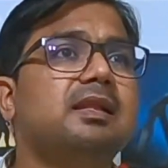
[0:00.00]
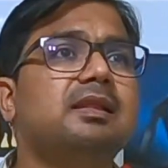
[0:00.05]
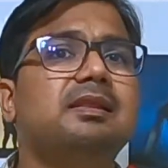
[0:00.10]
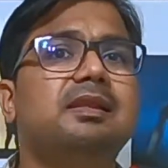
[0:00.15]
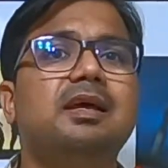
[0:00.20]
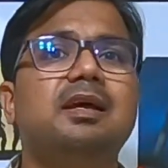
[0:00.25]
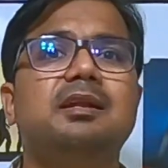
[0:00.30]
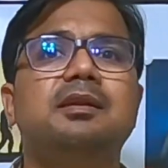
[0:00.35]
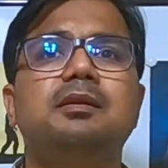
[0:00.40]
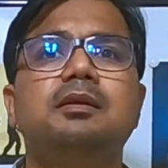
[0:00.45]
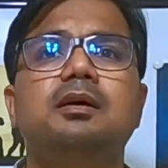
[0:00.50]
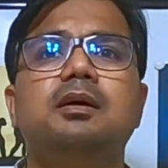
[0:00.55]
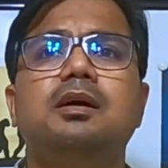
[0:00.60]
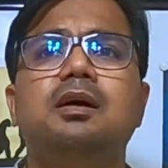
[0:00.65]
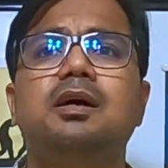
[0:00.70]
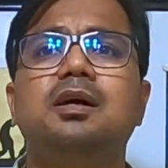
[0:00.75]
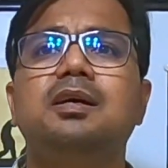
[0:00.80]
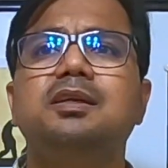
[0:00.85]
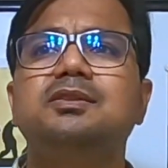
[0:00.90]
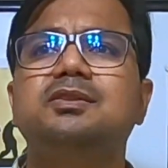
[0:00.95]
Then
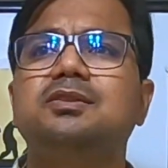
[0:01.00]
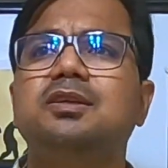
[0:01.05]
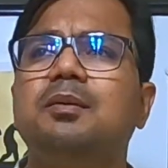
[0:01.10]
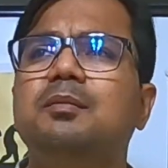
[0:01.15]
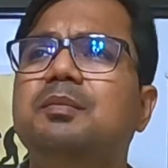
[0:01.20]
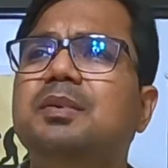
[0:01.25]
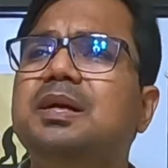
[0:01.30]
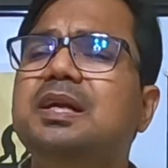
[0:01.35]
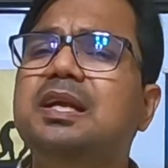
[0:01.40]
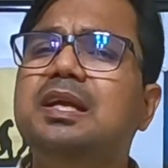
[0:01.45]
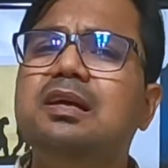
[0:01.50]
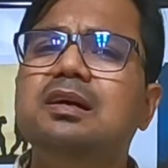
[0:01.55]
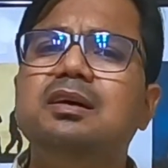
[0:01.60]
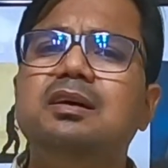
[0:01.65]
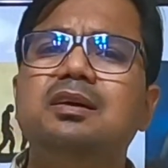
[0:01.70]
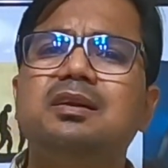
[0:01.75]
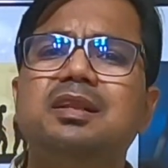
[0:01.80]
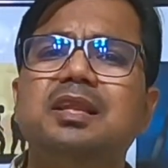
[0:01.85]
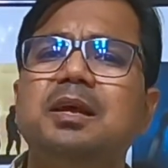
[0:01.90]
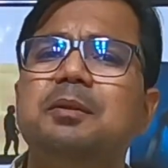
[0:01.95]
some
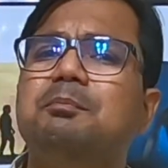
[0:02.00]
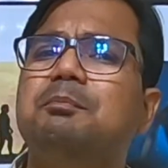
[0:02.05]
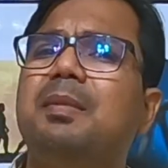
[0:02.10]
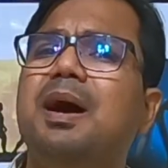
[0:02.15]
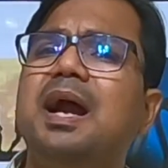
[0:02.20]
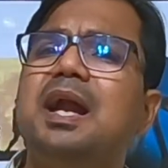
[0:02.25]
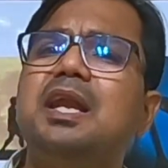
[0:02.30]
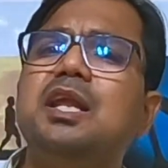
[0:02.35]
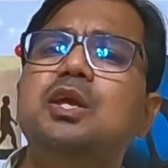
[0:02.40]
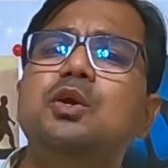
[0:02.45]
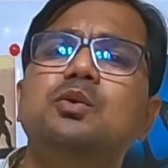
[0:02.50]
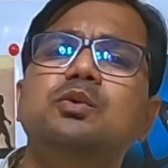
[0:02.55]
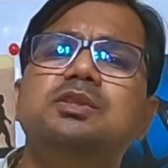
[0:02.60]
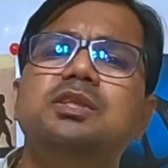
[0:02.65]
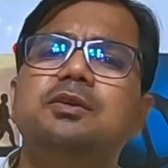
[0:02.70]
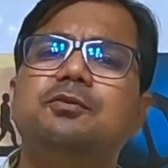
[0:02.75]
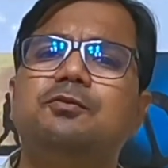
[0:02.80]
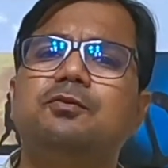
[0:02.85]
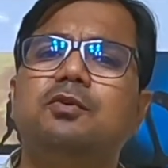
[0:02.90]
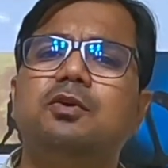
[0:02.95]
deer, they might
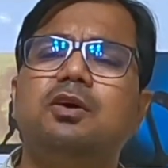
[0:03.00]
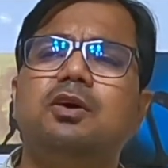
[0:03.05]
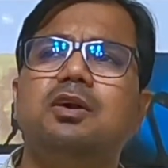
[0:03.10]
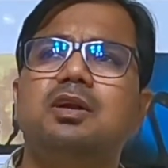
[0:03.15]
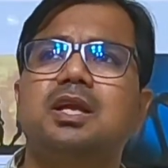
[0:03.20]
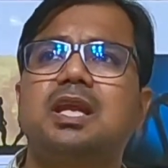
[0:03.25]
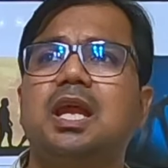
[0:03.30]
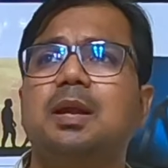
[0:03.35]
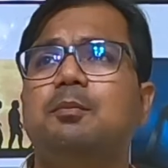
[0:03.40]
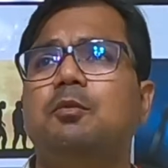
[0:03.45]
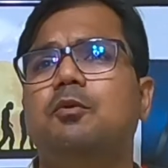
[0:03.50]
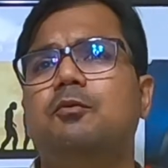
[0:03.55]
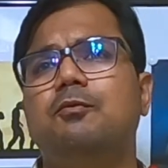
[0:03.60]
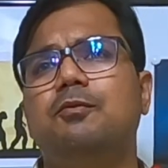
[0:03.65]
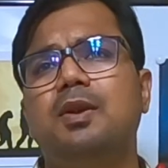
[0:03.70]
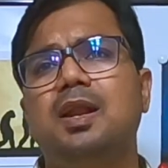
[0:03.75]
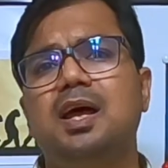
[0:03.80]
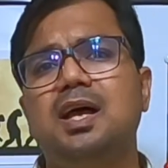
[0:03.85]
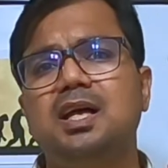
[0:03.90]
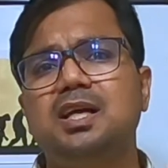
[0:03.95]
use it for
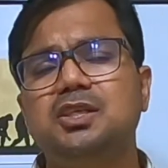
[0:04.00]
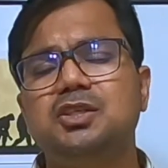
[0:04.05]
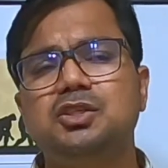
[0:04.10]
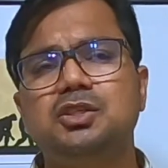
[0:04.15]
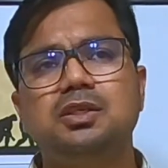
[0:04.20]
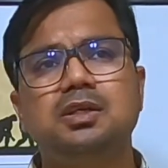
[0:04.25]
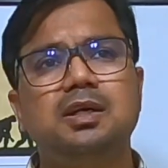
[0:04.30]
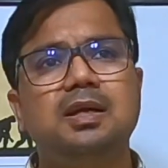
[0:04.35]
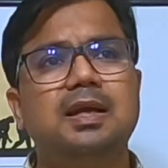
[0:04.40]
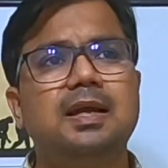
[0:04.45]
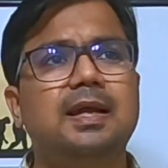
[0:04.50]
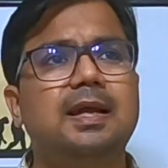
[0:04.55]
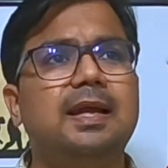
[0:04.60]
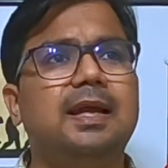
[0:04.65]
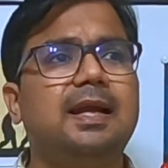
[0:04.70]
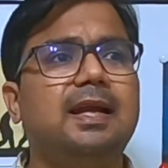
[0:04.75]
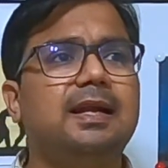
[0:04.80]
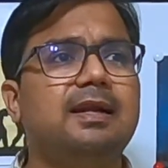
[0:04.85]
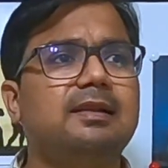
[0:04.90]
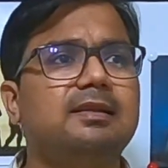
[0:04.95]
camouflage,
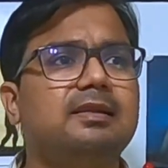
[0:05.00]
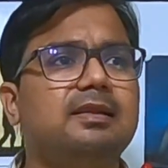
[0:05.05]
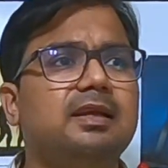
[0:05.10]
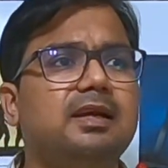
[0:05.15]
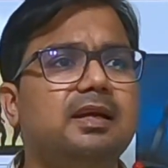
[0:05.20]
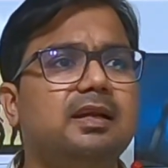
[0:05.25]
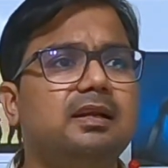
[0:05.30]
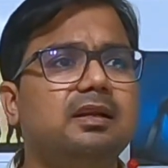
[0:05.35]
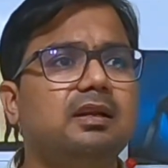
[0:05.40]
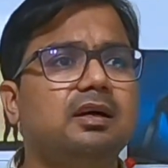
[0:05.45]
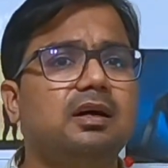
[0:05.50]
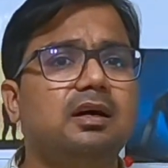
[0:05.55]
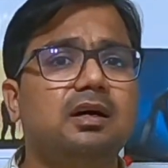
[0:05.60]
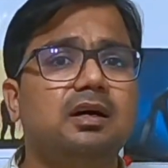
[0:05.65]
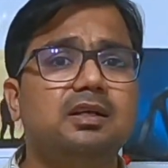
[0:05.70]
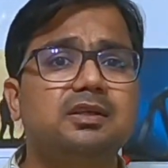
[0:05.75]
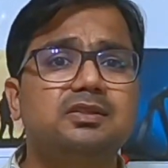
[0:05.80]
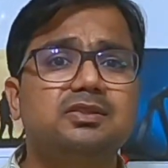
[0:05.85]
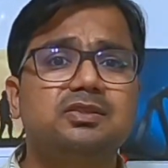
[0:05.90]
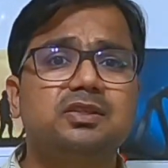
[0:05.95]
and then
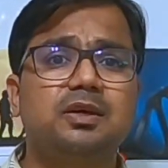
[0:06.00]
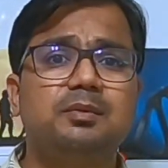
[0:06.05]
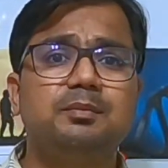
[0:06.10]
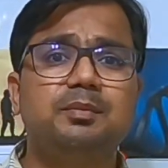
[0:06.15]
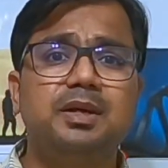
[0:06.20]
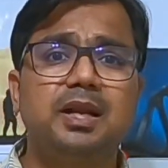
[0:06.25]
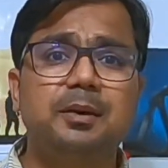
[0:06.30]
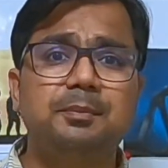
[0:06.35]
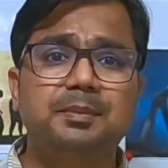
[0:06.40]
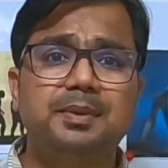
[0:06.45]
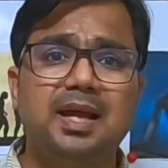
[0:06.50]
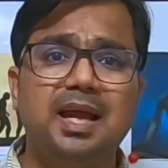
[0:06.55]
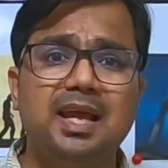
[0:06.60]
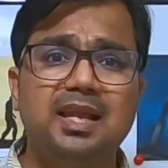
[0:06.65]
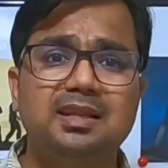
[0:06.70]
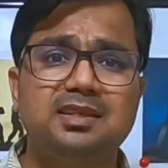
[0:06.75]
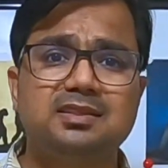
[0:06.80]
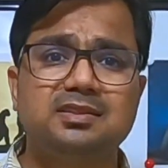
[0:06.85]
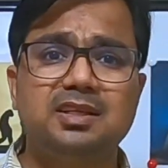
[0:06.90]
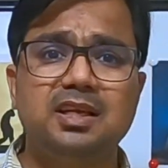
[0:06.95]
some
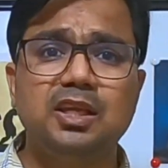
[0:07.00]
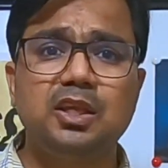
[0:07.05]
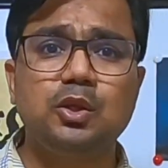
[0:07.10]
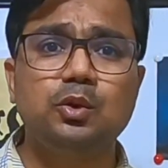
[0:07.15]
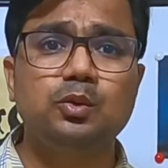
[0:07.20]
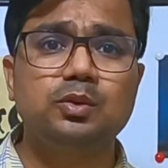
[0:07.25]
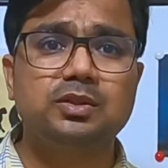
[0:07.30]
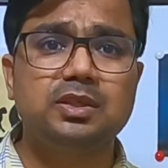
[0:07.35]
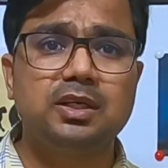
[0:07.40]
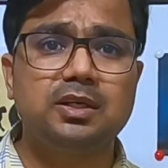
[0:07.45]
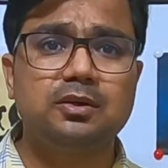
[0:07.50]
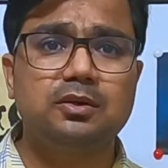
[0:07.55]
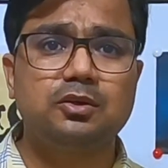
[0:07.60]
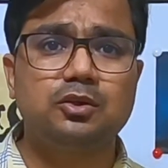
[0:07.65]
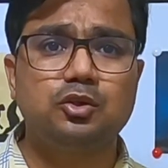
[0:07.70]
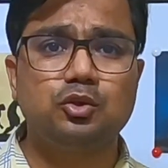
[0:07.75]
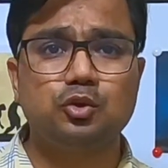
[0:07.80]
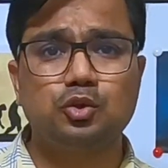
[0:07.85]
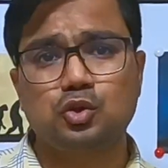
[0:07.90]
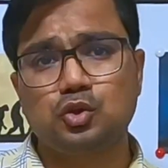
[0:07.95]
reptiles, they use it
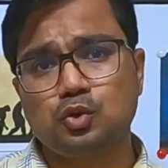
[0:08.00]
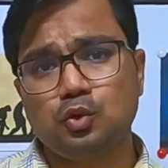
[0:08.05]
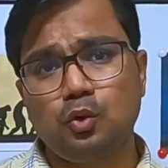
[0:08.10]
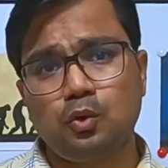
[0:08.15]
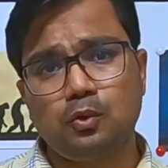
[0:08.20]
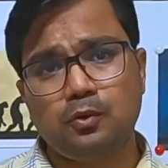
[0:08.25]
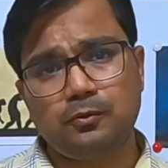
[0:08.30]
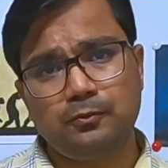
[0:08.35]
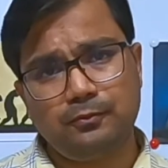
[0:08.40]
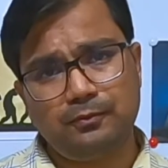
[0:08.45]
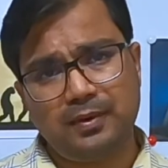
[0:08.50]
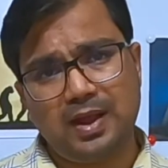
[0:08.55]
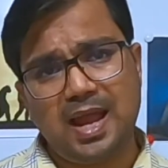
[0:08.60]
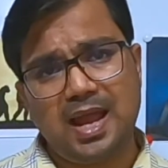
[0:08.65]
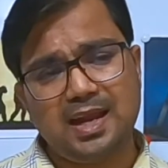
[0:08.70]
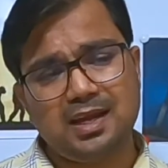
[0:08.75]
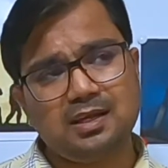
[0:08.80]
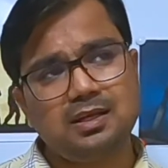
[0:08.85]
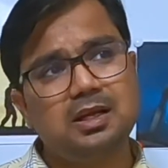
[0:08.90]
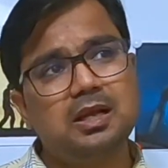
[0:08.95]
to store
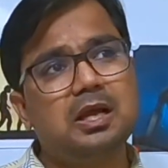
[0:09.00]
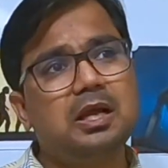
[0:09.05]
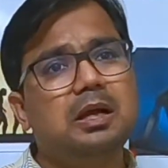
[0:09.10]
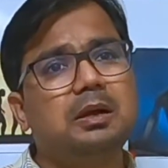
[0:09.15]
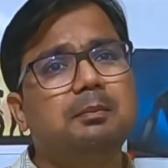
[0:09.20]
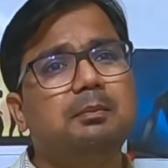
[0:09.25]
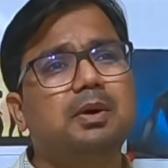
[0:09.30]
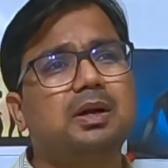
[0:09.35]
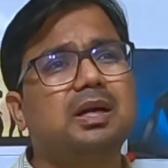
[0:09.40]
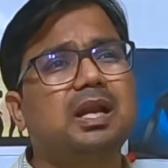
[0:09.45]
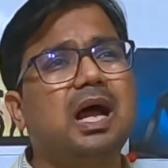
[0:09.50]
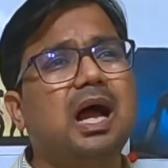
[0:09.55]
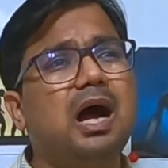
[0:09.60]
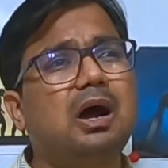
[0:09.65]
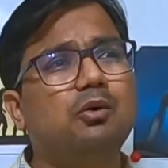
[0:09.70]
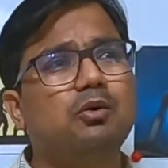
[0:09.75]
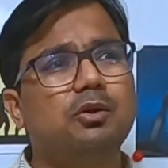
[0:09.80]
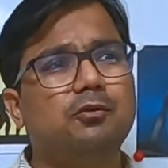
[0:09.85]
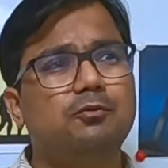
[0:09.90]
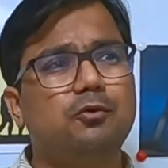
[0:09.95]
fat. But
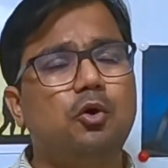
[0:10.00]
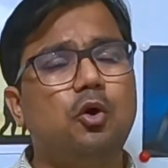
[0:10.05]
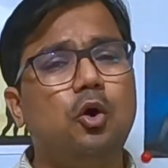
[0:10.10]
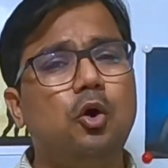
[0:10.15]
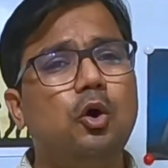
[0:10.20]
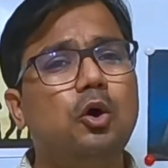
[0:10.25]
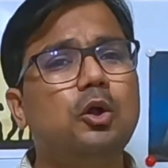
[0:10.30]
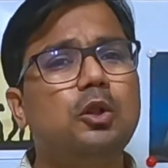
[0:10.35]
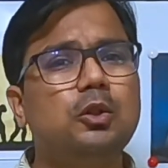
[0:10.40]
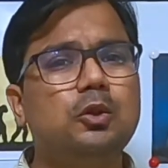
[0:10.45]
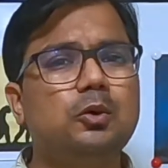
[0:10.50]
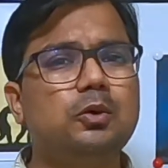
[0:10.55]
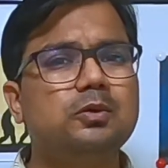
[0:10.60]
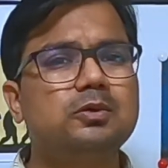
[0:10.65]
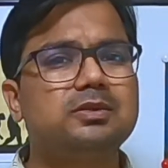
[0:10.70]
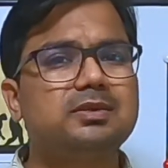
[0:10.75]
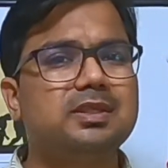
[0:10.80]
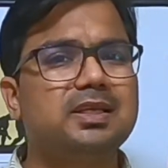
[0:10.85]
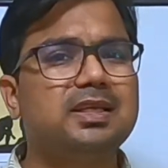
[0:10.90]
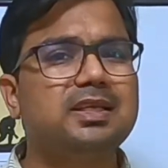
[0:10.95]
out of all
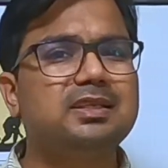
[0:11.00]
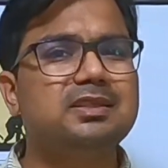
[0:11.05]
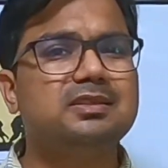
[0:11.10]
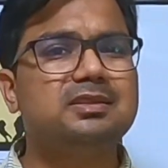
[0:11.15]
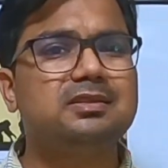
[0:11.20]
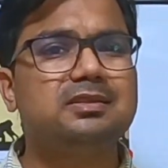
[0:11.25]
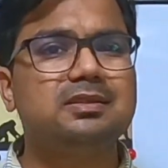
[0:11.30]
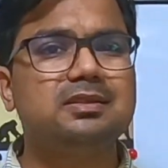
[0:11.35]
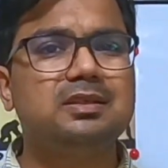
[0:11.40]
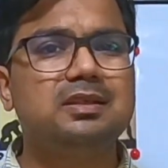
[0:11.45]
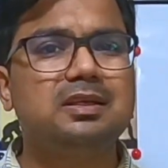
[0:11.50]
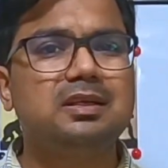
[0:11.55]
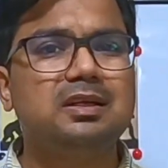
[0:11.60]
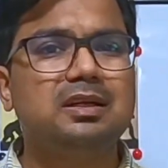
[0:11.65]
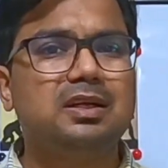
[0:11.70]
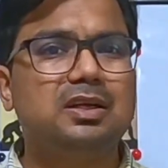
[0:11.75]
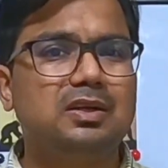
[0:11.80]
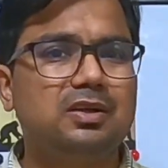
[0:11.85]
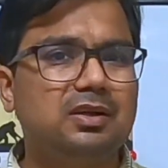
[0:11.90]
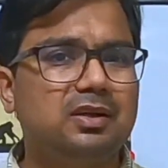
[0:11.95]
those things,
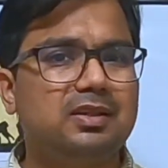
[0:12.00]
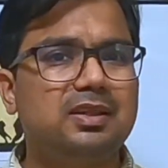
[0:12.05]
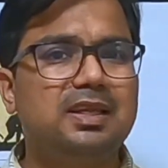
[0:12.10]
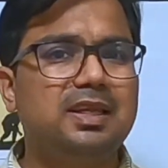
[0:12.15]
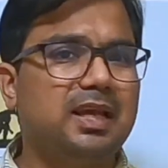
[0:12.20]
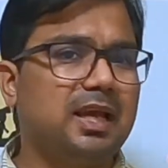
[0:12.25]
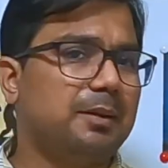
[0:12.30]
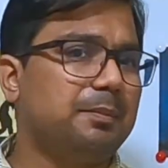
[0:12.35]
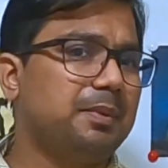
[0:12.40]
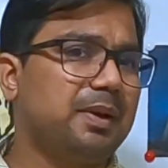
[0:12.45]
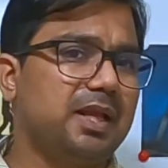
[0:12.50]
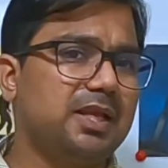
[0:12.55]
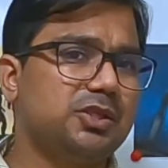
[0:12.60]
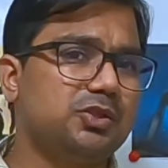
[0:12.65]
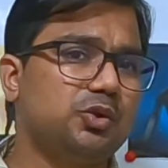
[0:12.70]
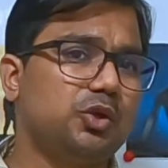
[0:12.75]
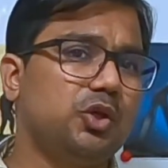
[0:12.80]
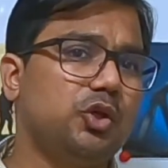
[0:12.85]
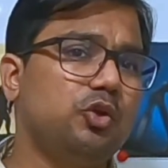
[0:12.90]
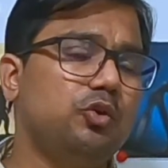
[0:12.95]
nothing
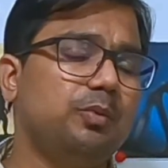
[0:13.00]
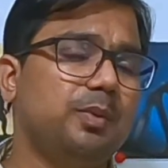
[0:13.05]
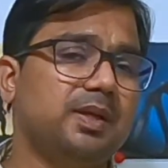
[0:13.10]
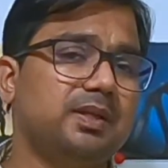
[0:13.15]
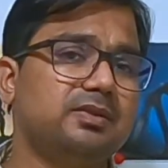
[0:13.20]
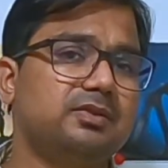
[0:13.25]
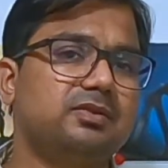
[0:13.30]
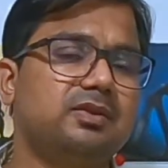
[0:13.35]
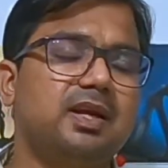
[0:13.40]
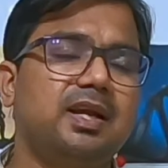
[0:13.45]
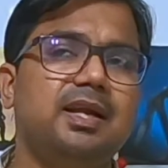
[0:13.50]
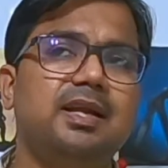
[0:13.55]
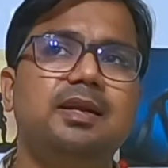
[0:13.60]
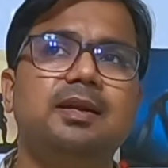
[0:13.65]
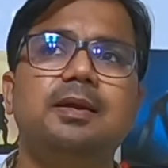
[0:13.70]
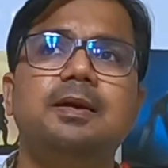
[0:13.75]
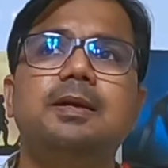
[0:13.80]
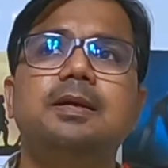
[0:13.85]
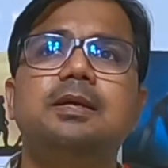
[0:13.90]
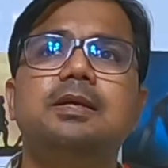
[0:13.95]
applies to humans, right?